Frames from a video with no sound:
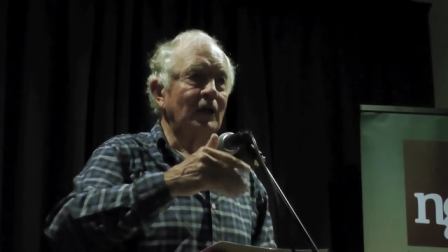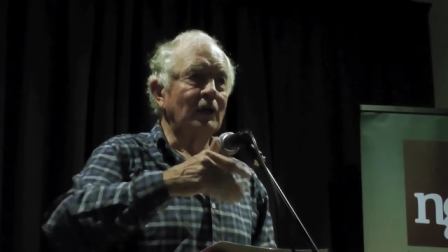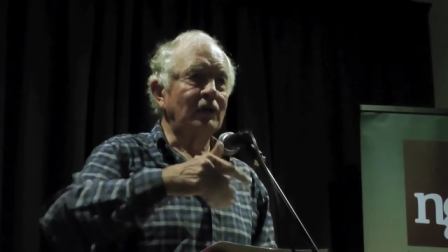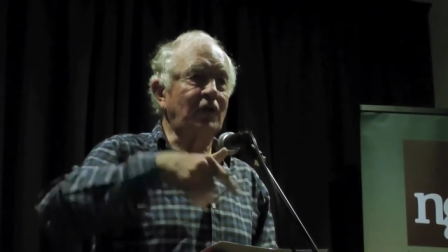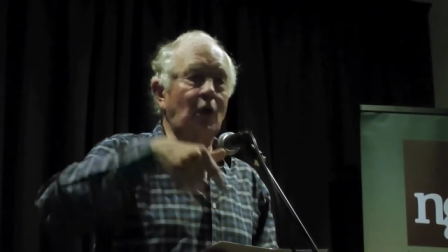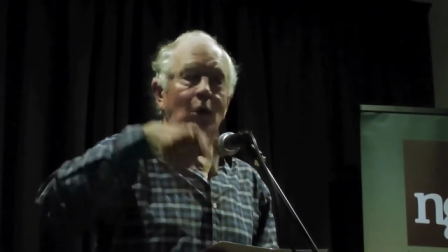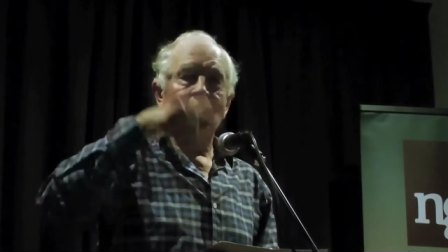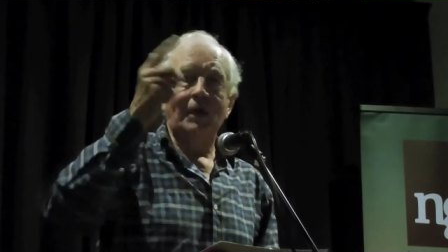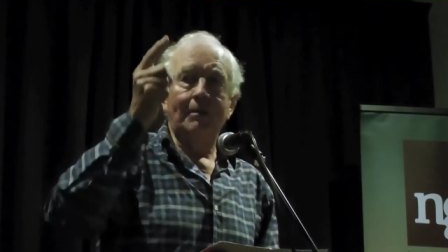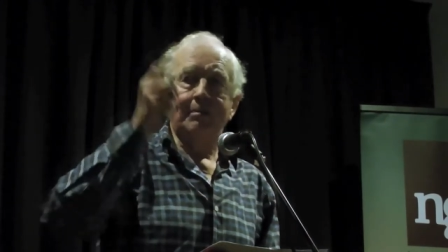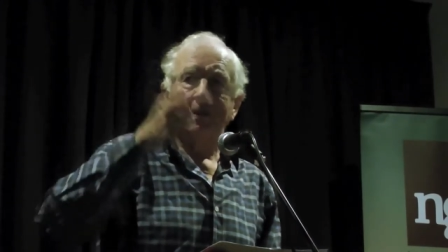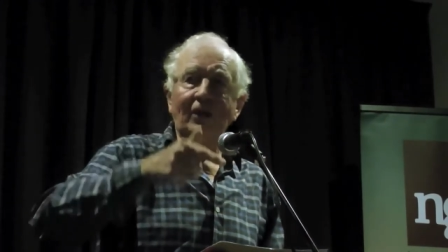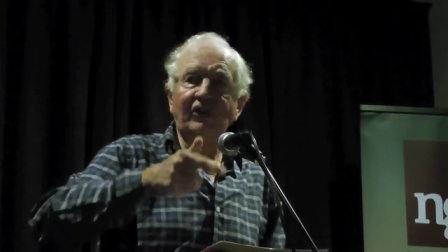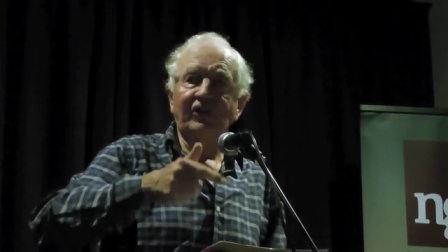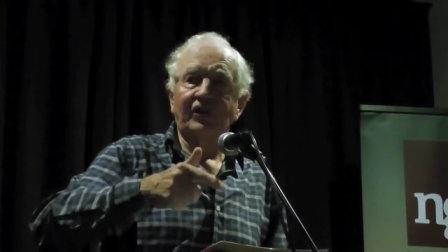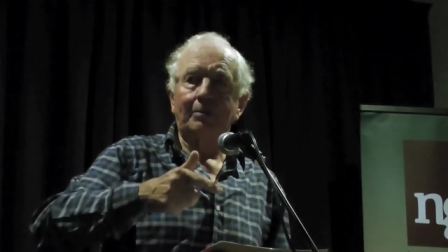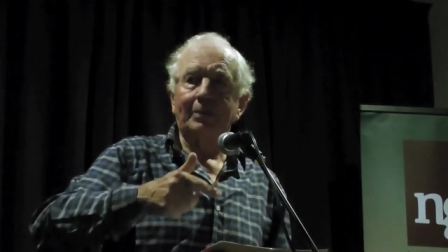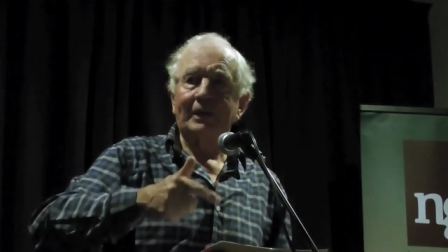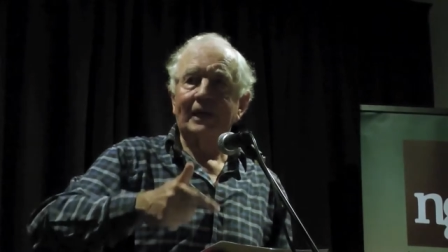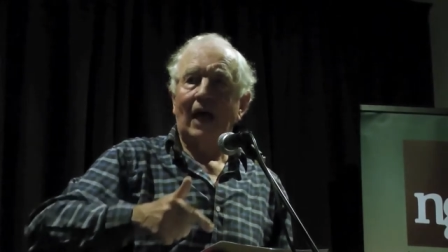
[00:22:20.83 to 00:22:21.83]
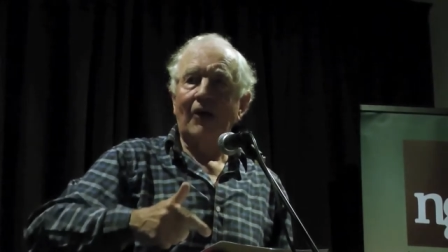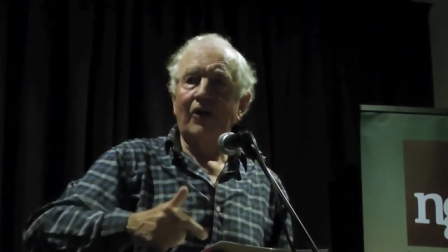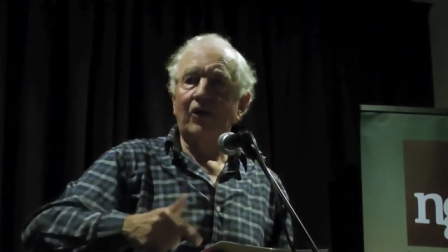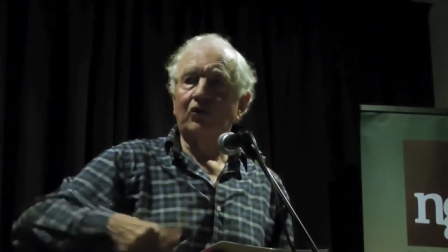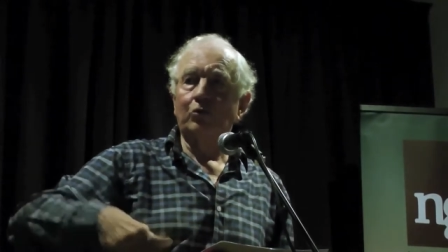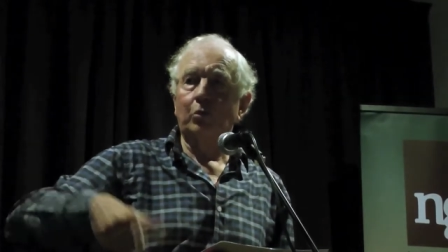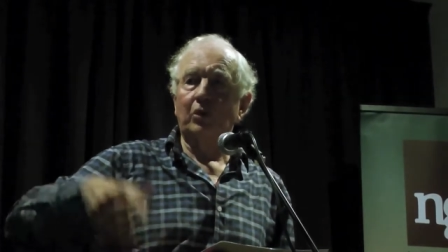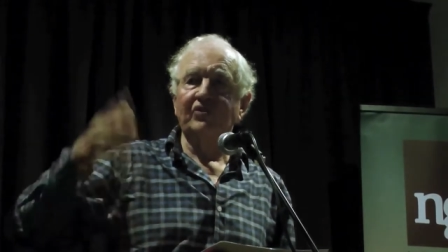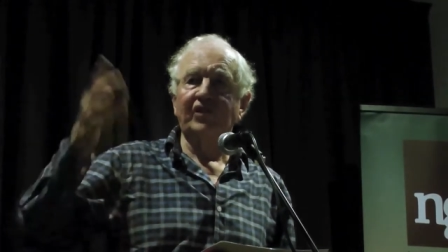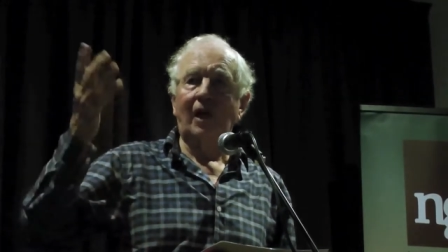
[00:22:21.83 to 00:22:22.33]
Julie Bishop and
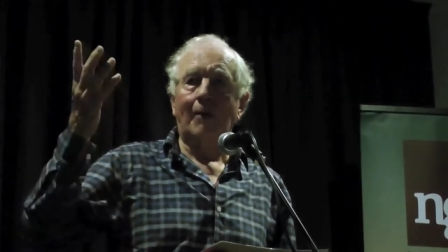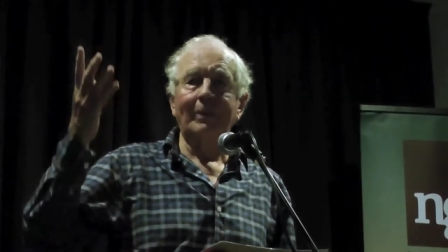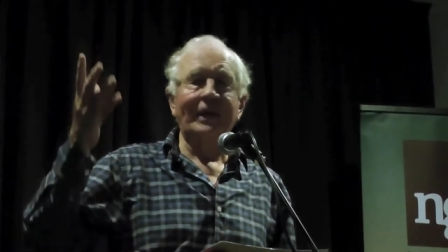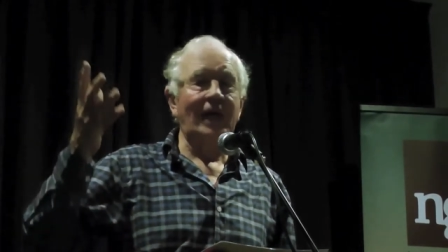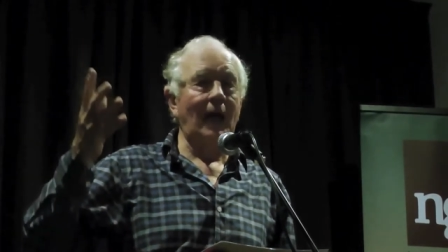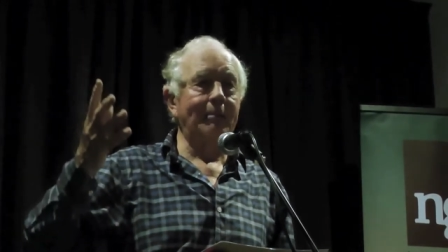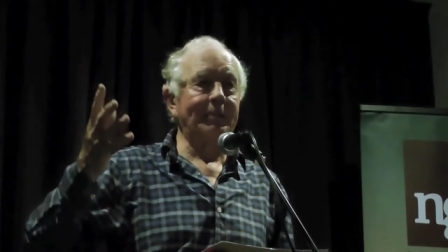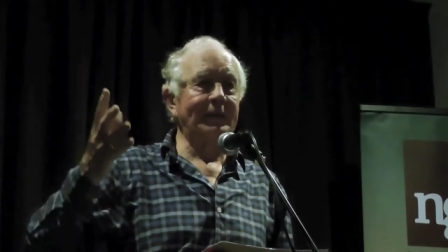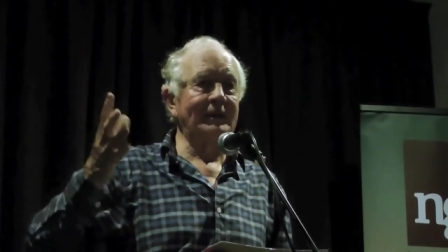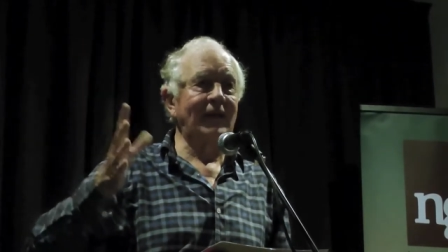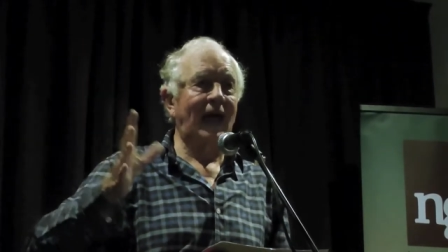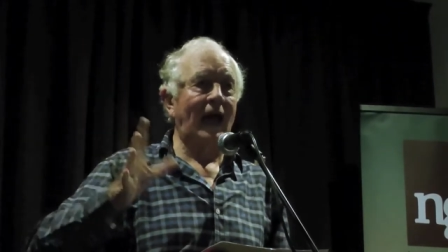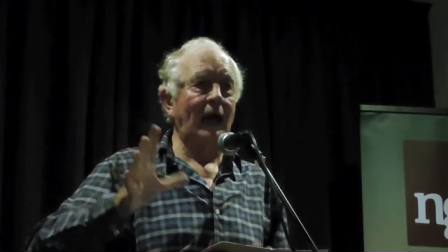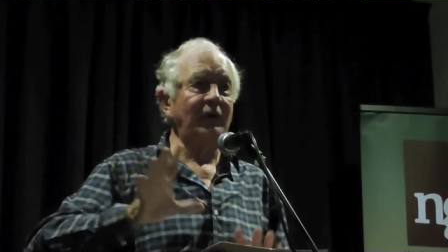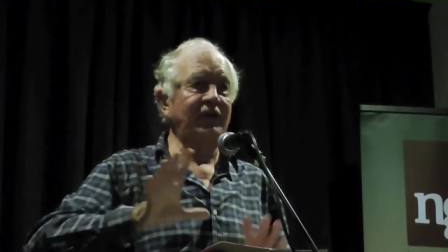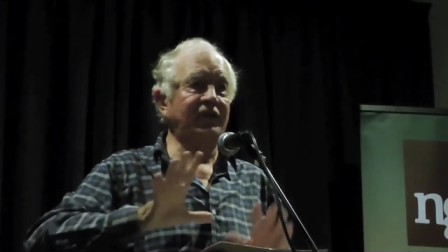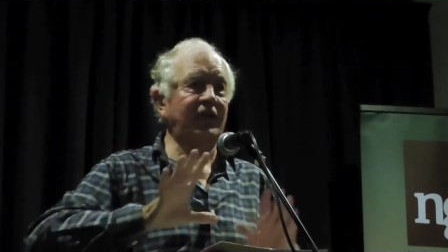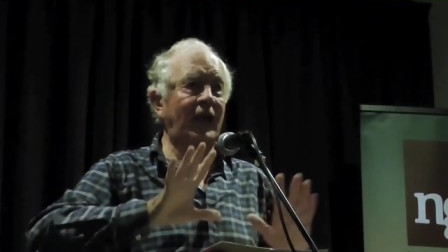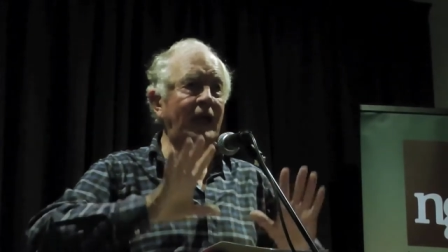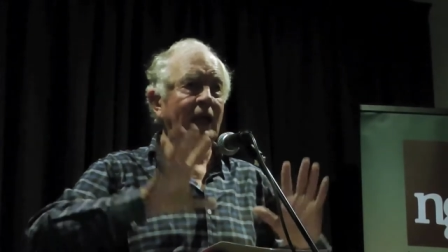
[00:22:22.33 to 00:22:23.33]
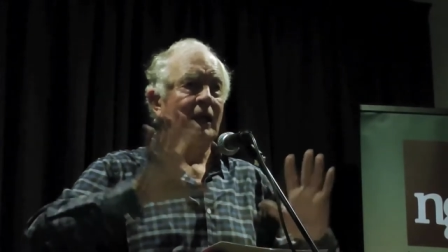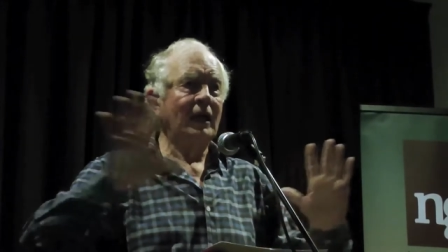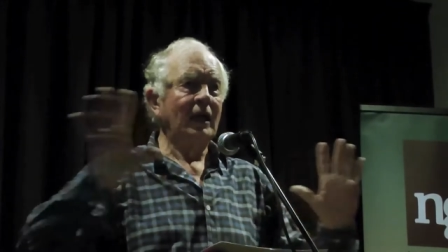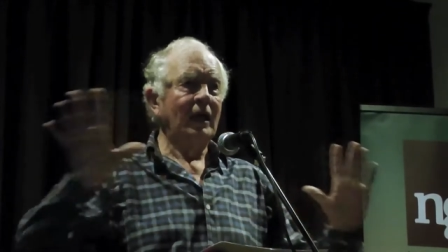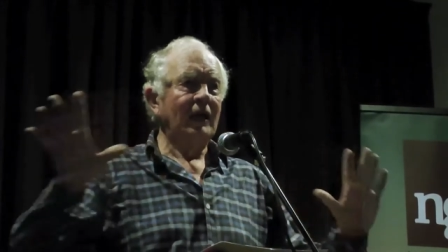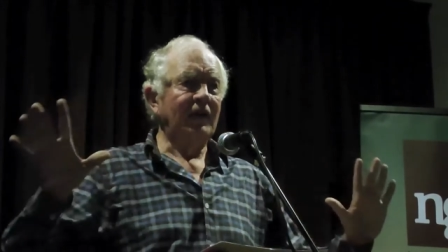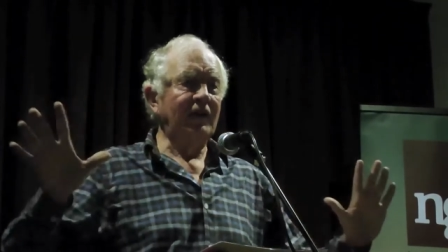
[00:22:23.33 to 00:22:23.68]
others were jumping up and down saying,